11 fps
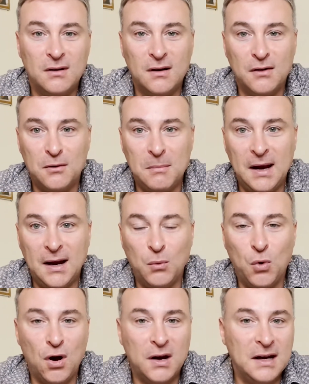another man,
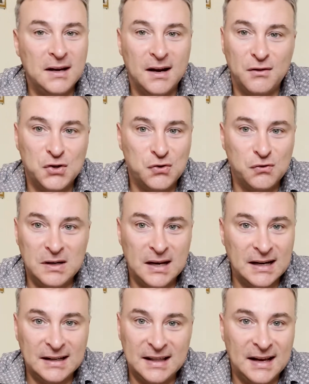walking down the street
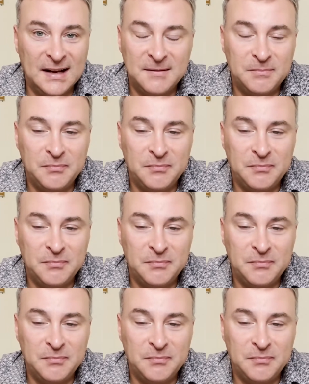like that.